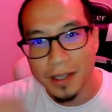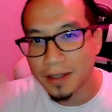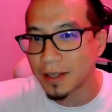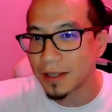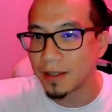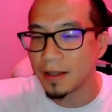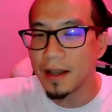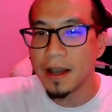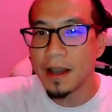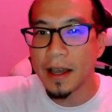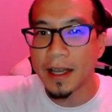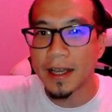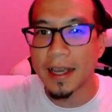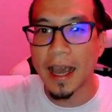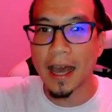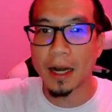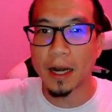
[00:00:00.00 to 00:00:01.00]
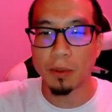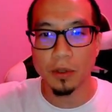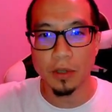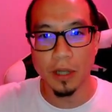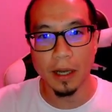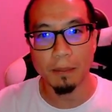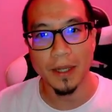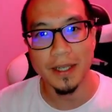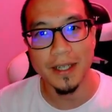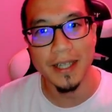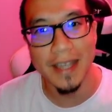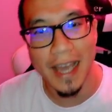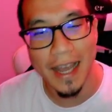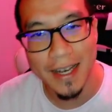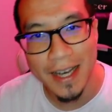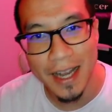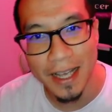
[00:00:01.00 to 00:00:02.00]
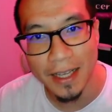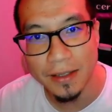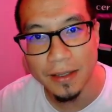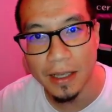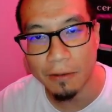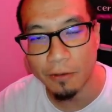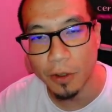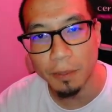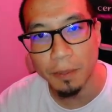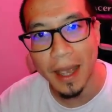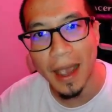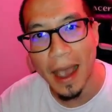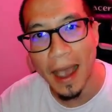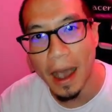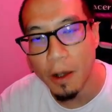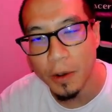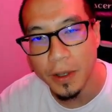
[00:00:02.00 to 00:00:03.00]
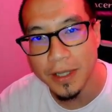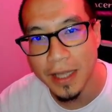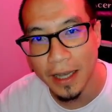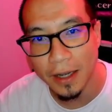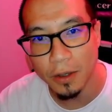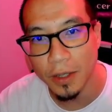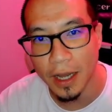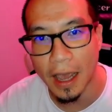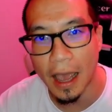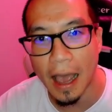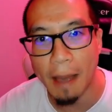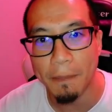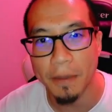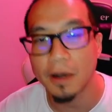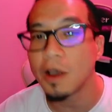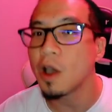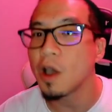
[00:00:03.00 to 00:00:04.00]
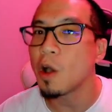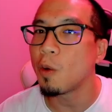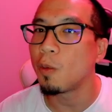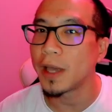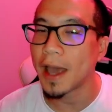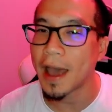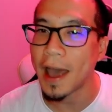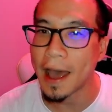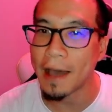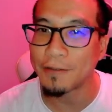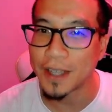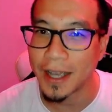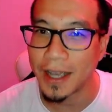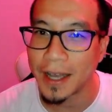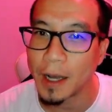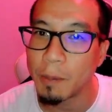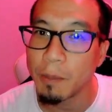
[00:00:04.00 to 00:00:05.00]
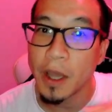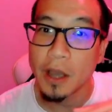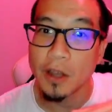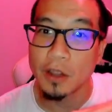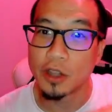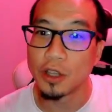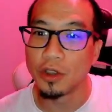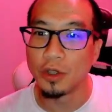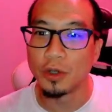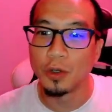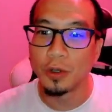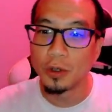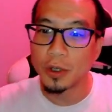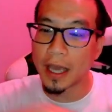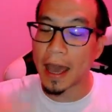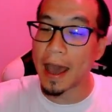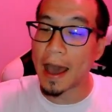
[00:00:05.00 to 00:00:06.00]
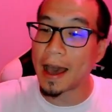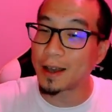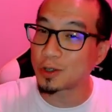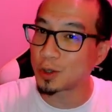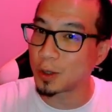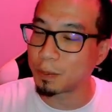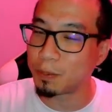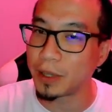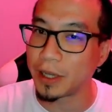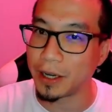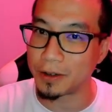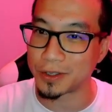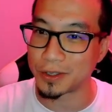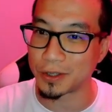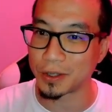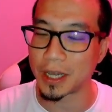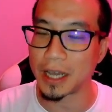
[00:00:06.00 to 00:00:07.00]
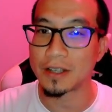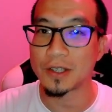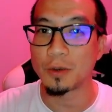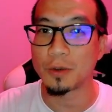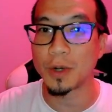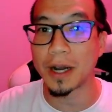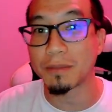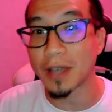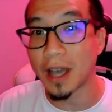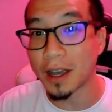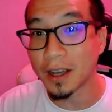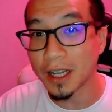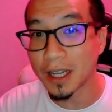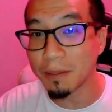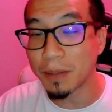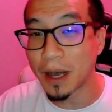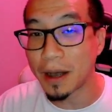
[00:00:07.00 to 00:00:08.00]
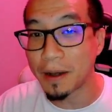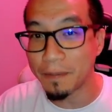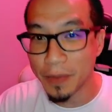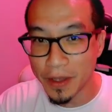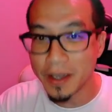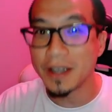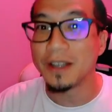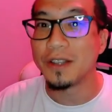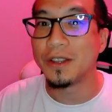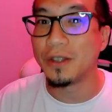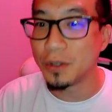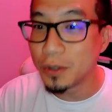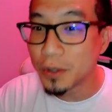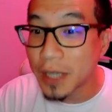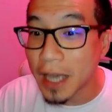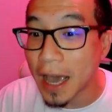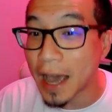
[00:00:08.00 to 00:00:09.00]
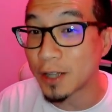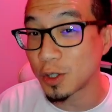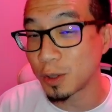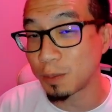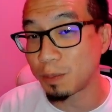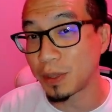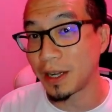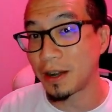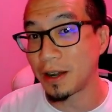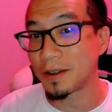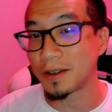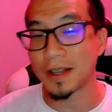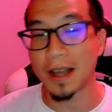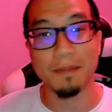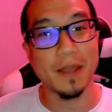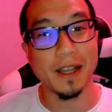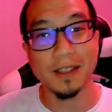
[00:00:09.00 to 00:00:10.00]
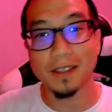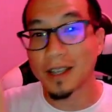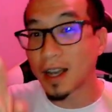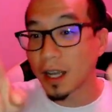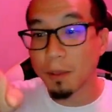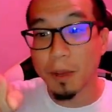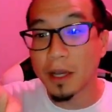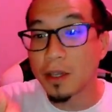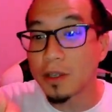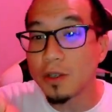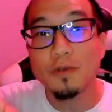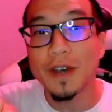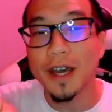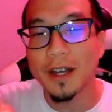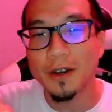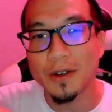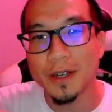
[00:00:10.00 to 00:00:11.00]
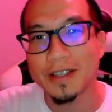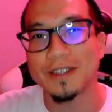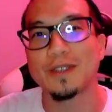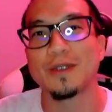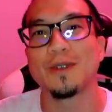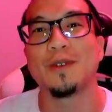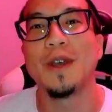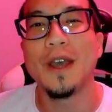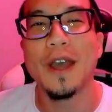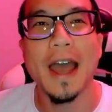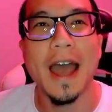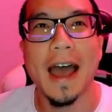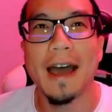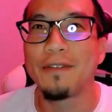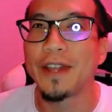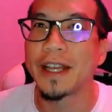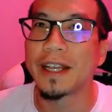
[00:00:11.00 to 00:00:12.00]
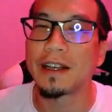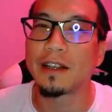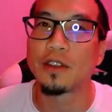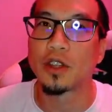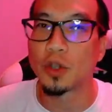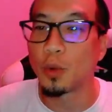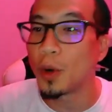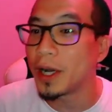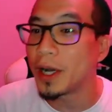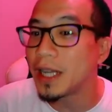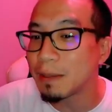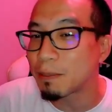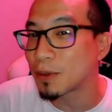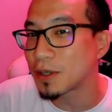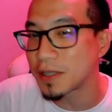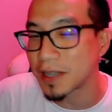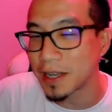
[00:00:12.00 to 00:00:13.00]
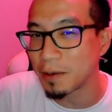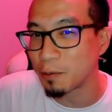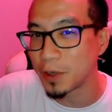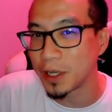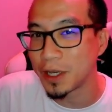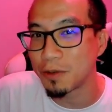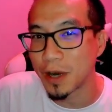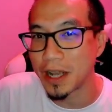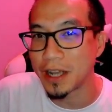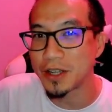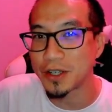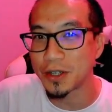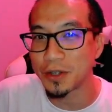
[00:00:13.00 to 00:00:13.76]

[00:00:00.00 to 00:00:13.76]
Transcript: it to catapult up into that next level. But how is that going to happen? We have to help the new casual players, okay? So when I'm talking about new casual players, I'm not talking about you veterans who have like a 20% win ratio